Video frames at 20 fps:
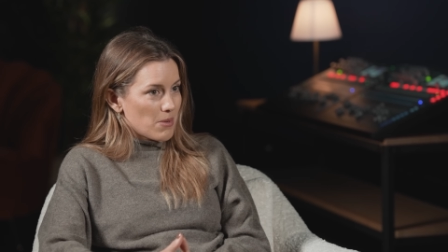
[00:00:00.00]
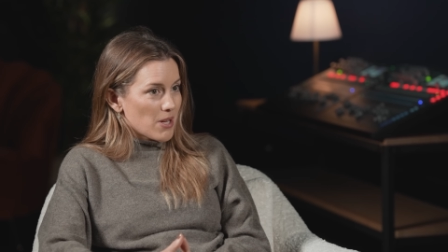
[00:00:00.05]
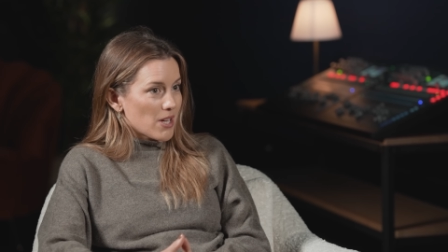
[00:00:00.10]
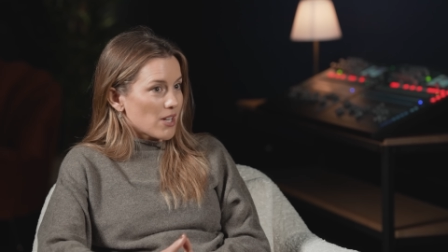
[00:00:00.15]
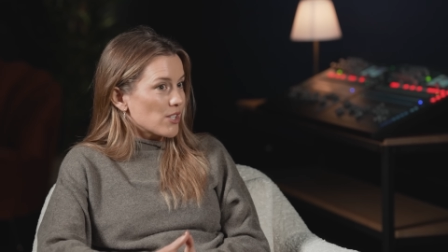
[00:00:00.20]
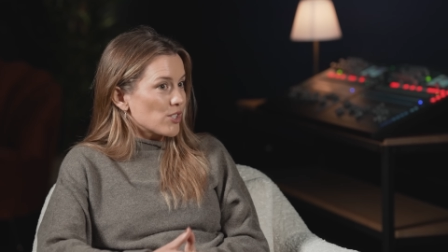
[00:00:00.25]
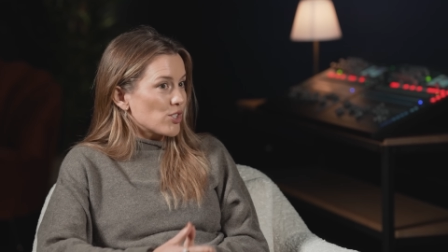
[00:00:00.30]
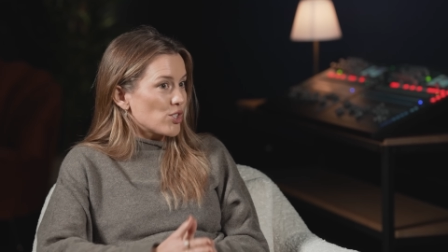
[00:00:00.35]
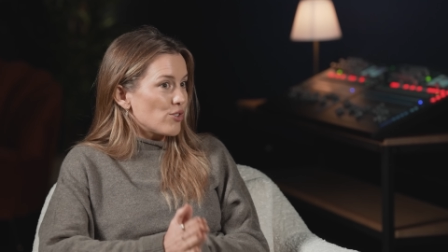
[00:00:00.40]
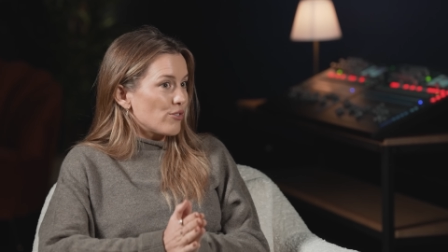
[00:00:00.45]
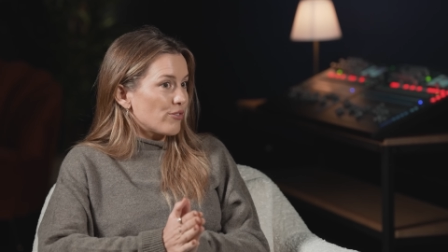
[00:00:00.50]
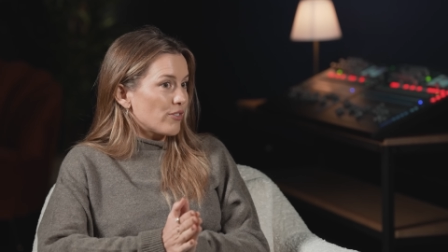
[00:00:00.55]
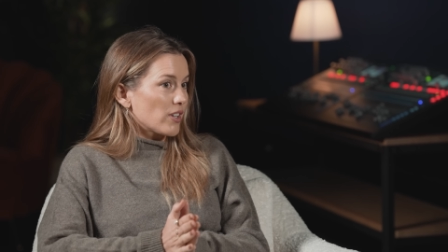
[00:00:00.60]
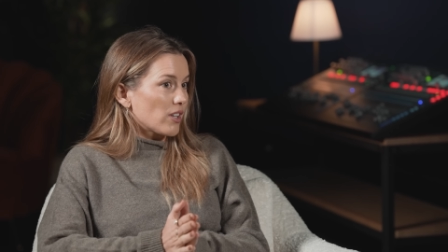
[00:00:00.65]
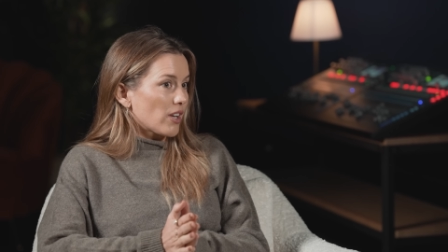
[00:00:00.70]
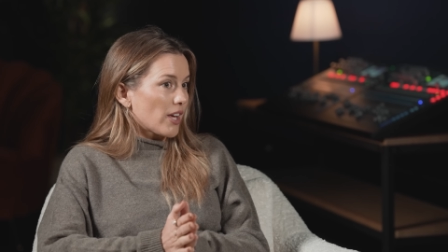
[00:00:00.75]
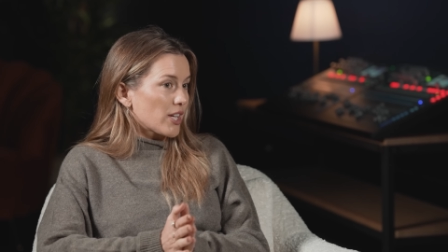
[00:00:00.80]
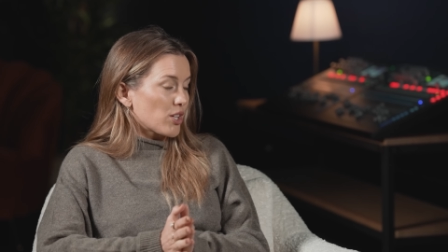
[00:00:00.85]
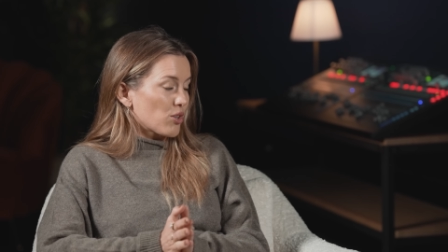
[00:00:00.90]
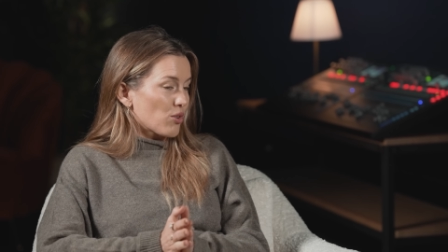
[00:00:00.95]
because you feel
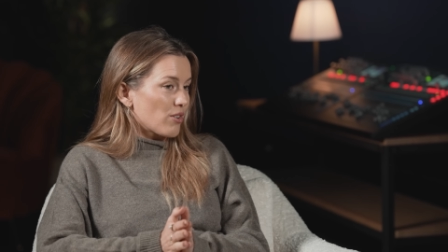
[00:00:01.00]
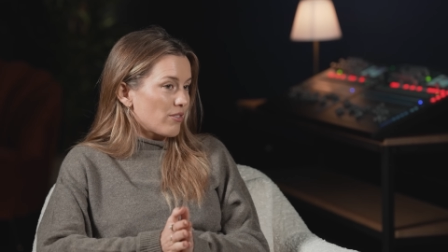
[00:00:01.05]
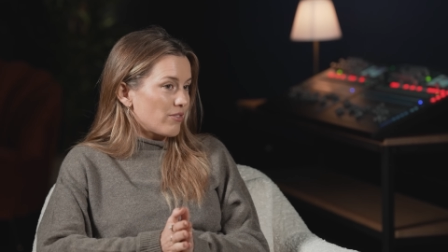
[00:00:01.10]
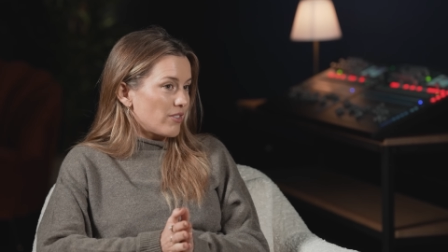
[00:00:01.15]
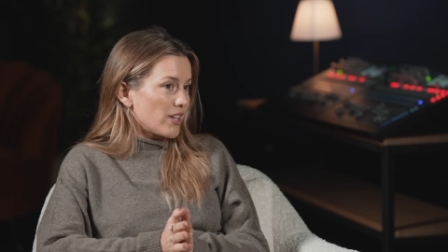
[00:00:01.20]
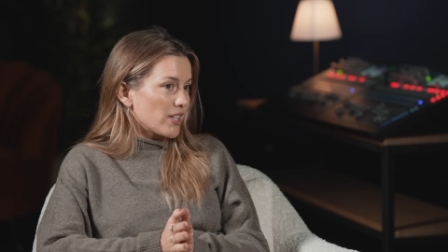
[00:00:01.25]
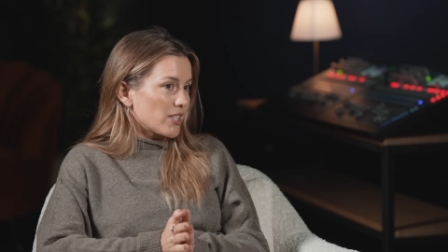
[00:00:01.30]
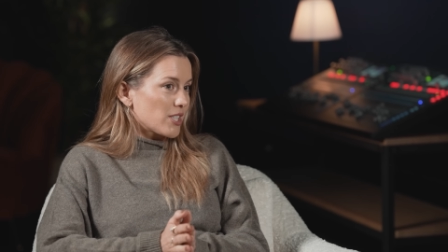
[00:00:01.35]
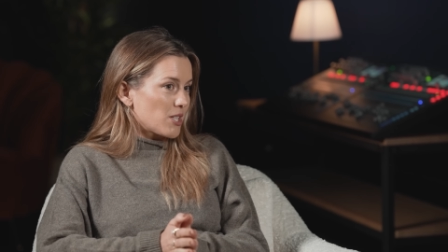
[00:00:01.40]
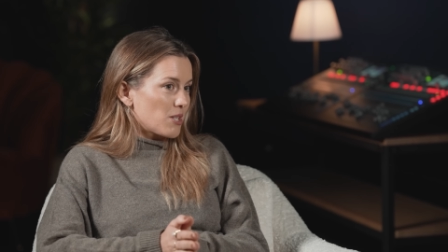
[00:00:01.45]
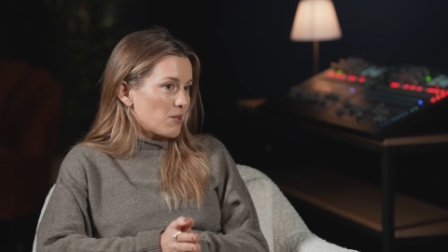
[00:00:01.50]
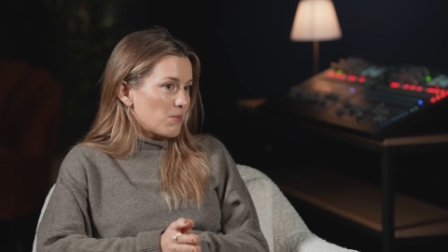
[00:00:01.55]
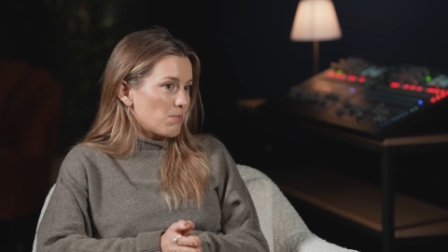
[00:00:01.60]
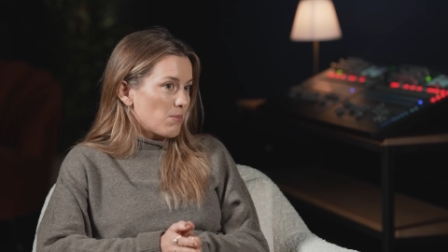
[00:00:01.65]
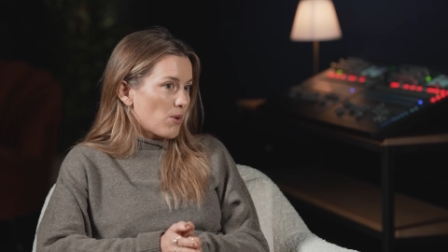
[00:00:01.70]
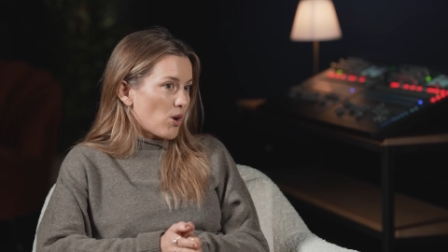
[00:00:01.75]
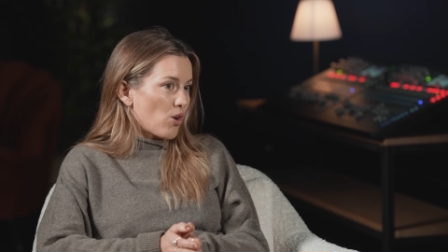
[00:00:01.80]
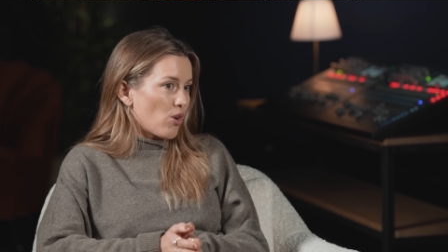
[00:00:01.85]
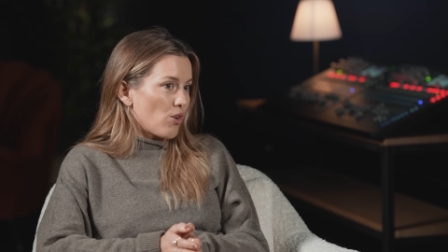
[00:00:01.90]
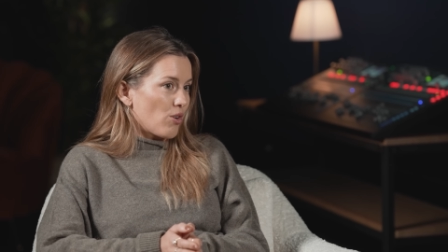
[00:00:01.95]
like you're a
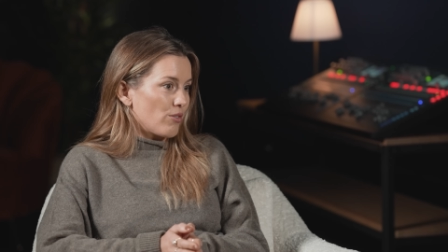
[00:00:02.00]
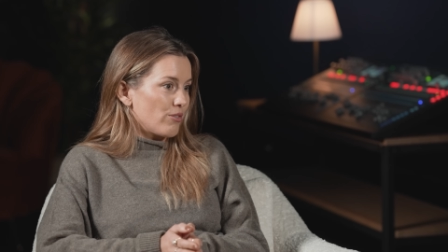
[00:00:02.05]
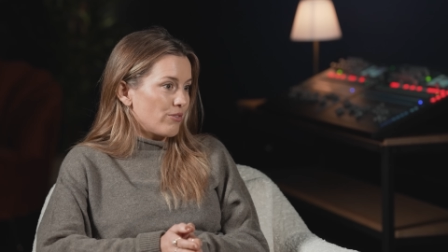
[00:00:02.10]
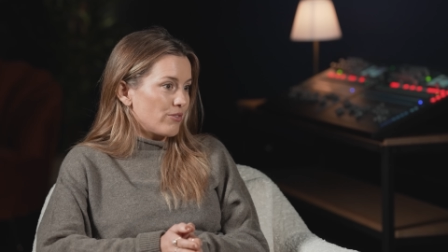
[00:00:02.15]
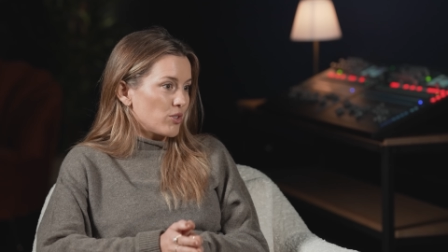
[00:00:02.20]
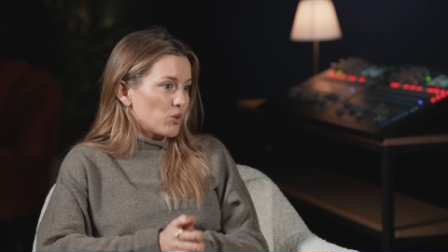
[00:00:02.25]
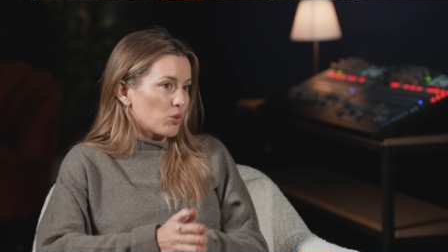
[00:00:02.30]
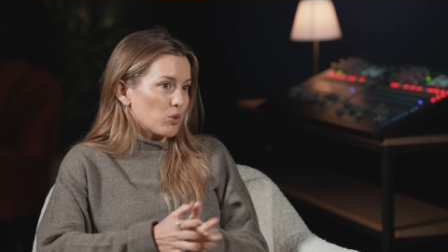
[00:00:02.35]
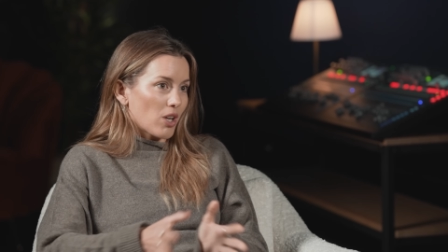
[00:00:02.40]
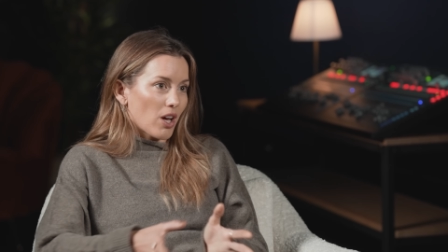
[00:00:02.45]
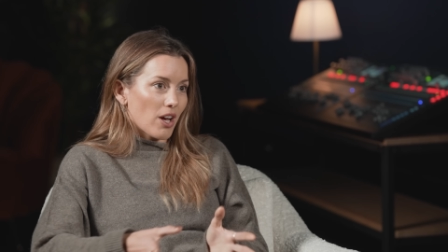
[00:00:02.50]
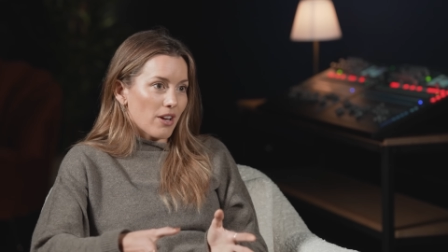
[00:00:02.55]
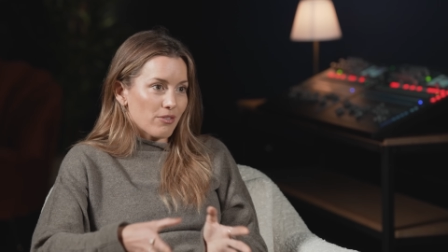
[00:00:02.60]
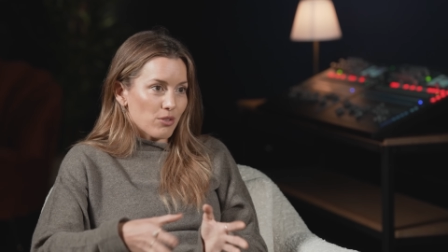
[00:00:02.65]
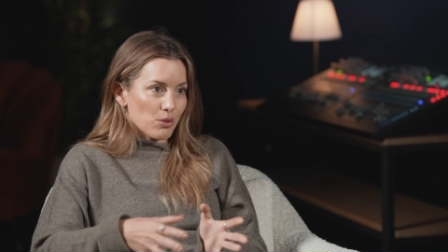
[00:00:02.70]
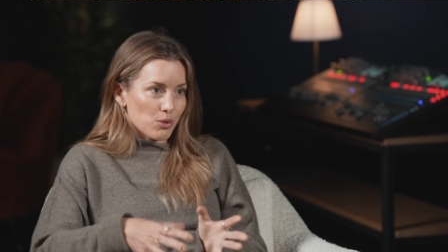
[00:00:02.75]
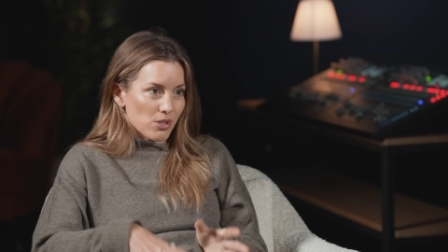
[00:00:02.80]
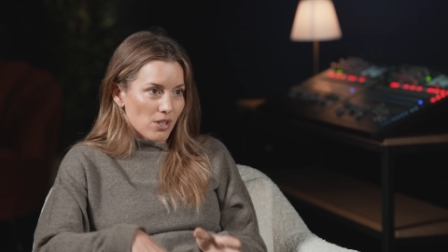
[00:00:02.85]
victim of your life, your